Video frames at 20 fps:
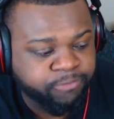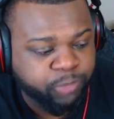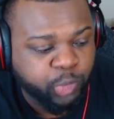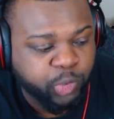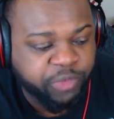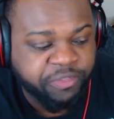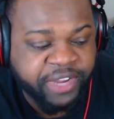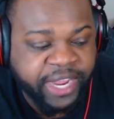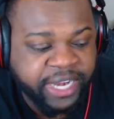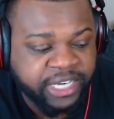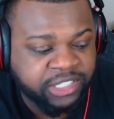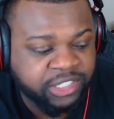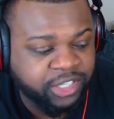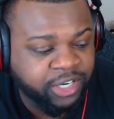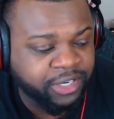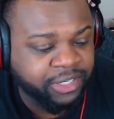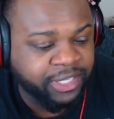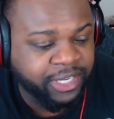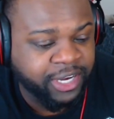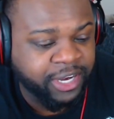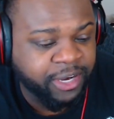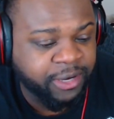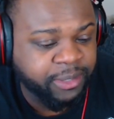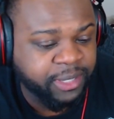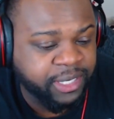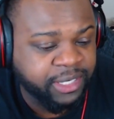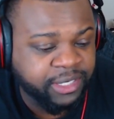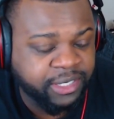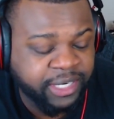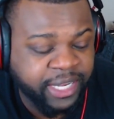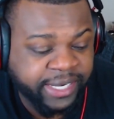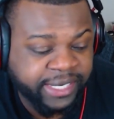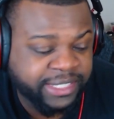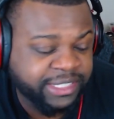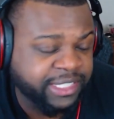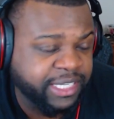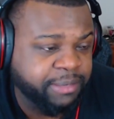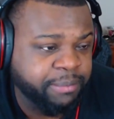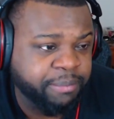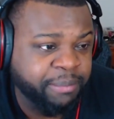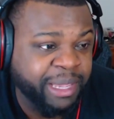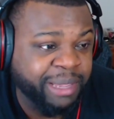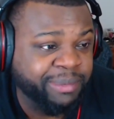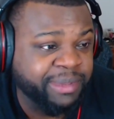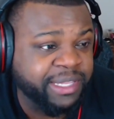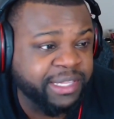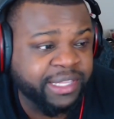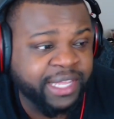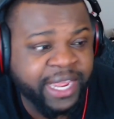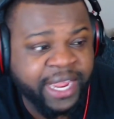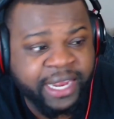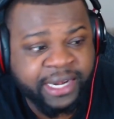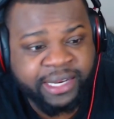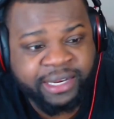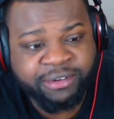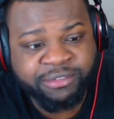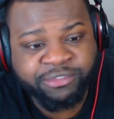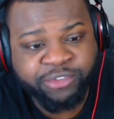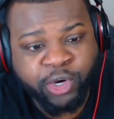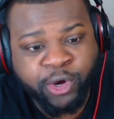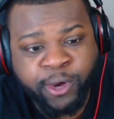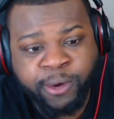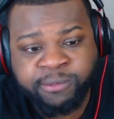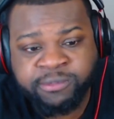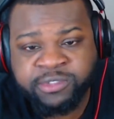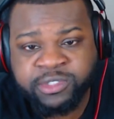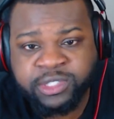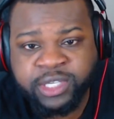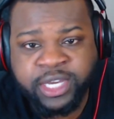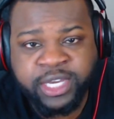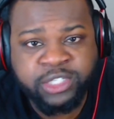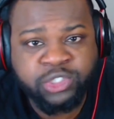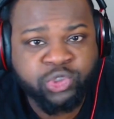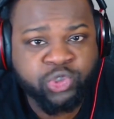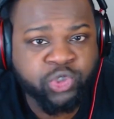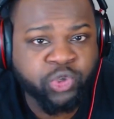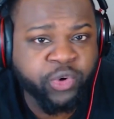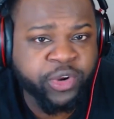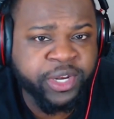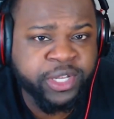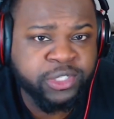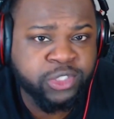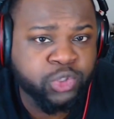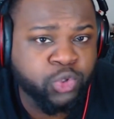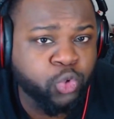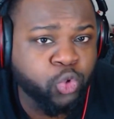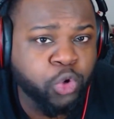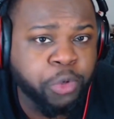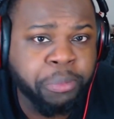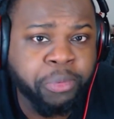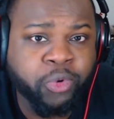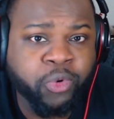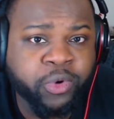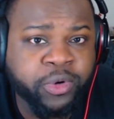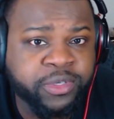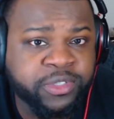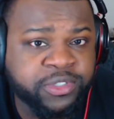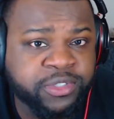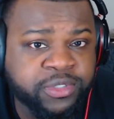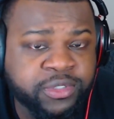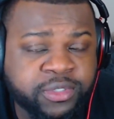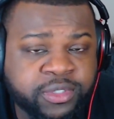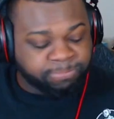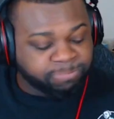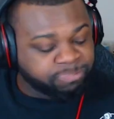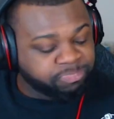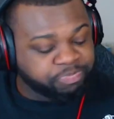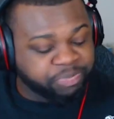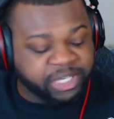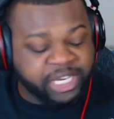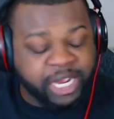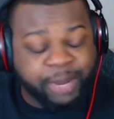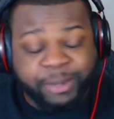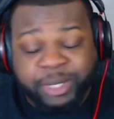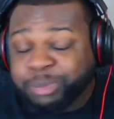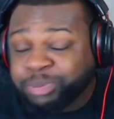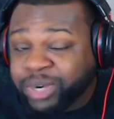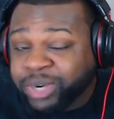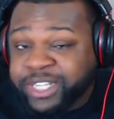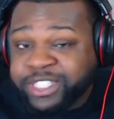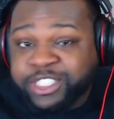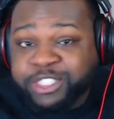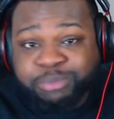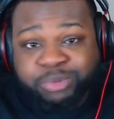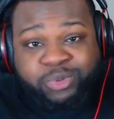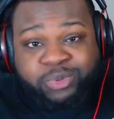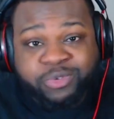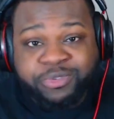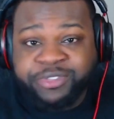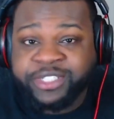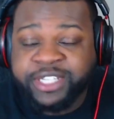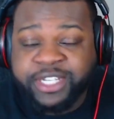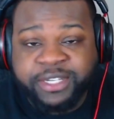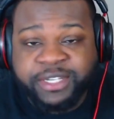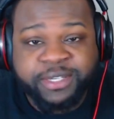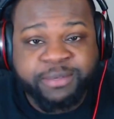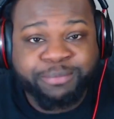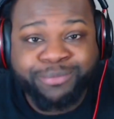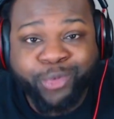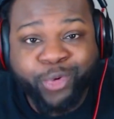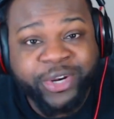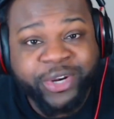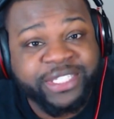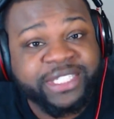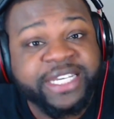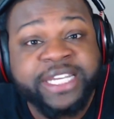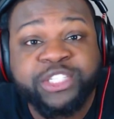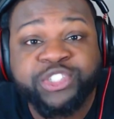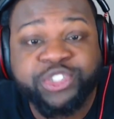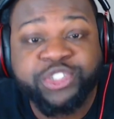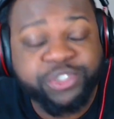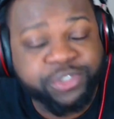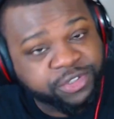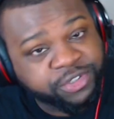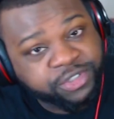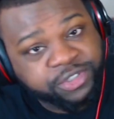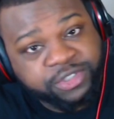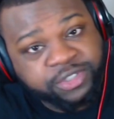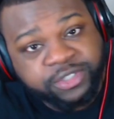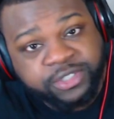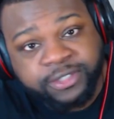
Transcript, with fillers: We've got to start there. And, and like I said, maybe that involves us joining school boards, becoming principals and more teachers.